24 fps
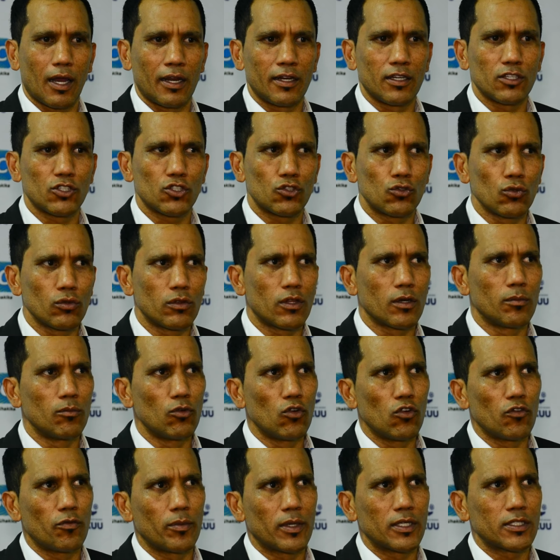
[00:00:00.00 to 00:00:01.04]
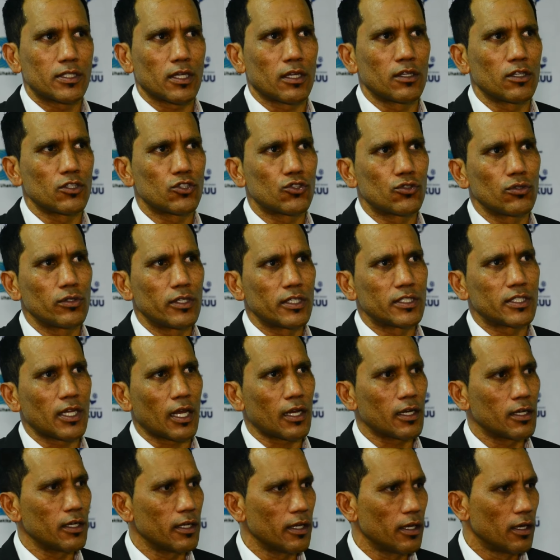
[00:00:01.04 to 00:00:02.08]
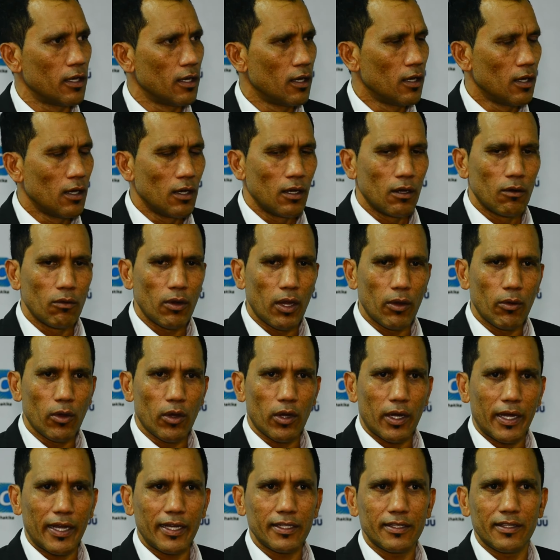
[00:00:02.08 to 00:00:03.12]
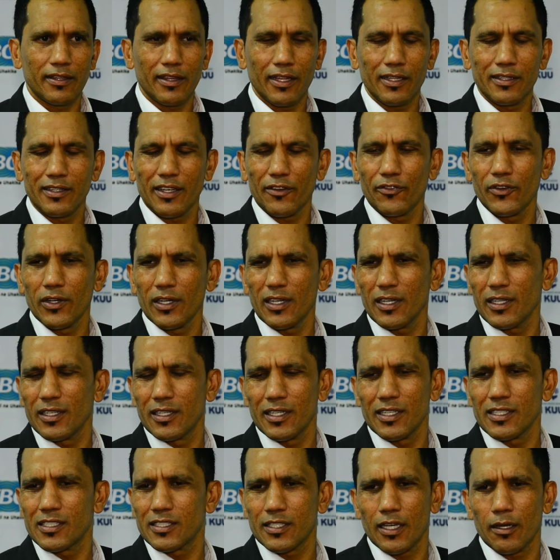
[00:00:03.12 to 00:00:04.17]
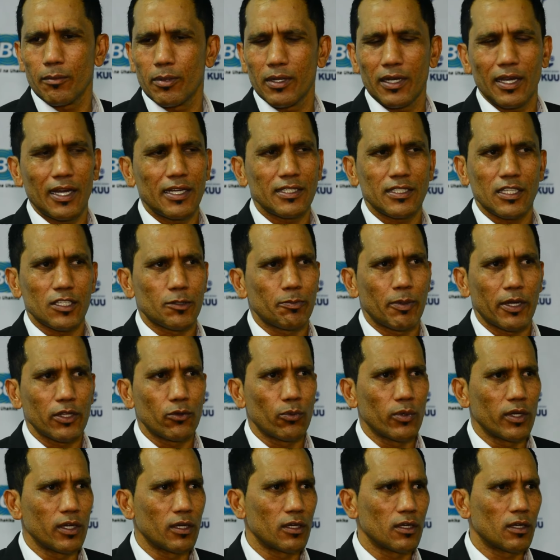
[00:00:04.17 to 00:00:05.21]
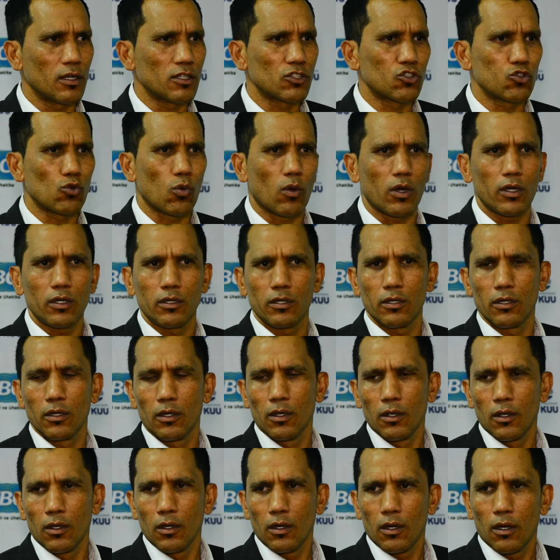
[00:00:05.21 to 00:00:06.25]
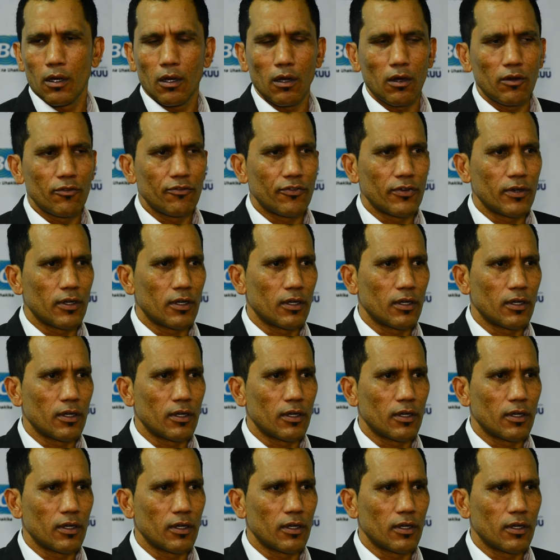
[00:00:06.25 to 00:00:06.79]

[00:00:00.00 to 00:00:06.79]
understood the movements, understood exactly where we were at, and that definitely destabilized us. But we are a squad of